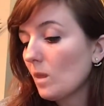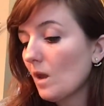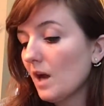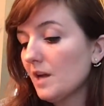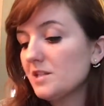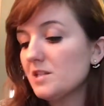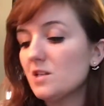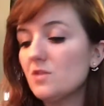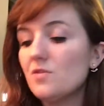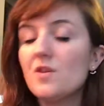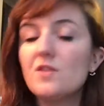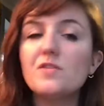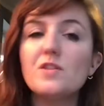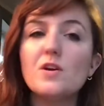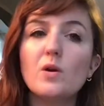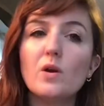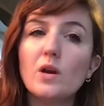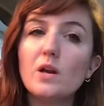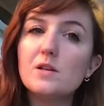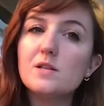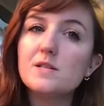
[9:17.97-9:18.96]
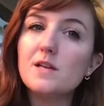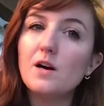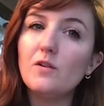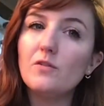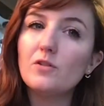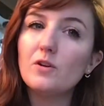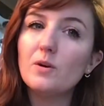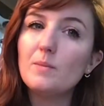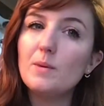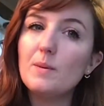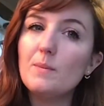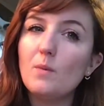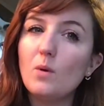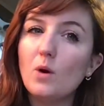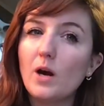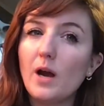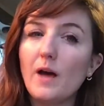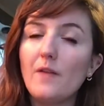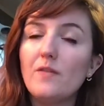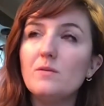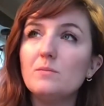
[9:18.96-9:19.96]
I did think they were gonna sell for a bit
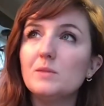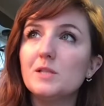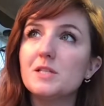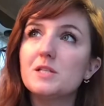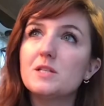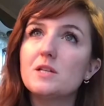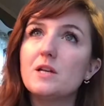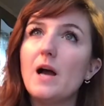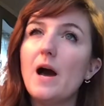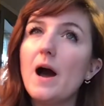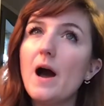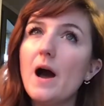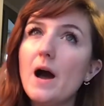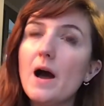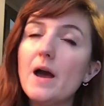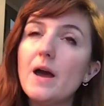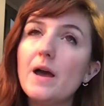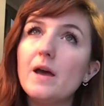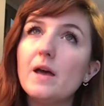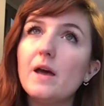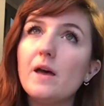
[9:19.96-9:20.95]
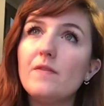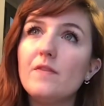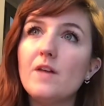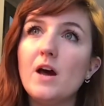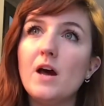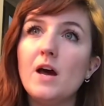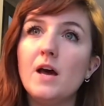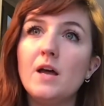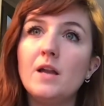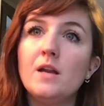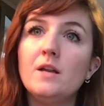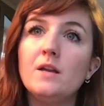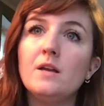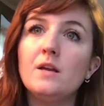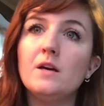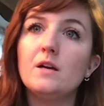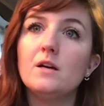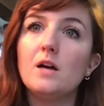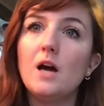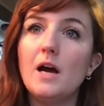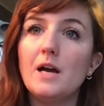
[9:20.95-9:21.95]
more. I had them listed high, and then
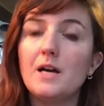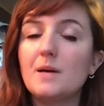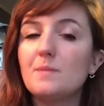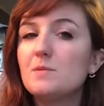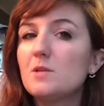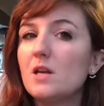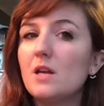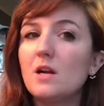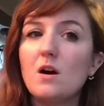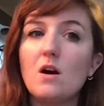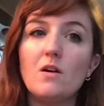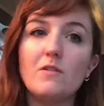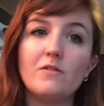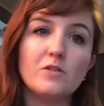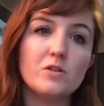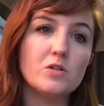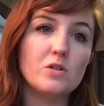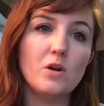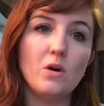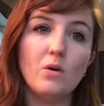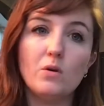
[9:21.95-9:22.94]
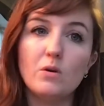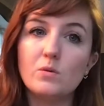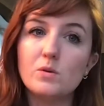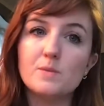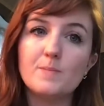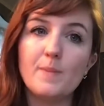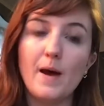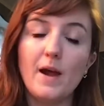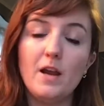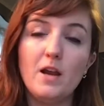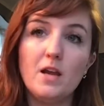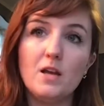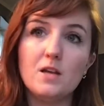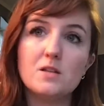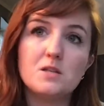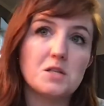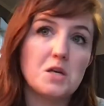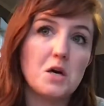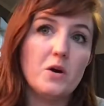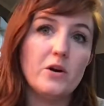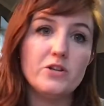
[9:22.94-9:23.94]
I kept sending offers, no one was biting,
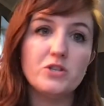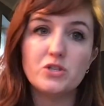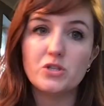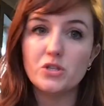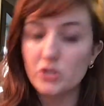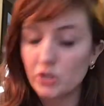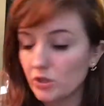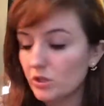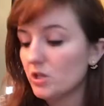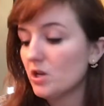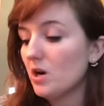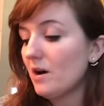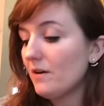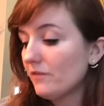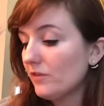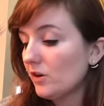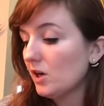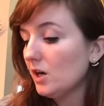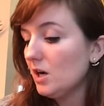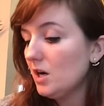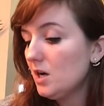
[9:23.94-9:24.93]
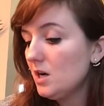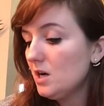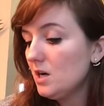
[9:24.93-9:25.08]
so I just took the offer.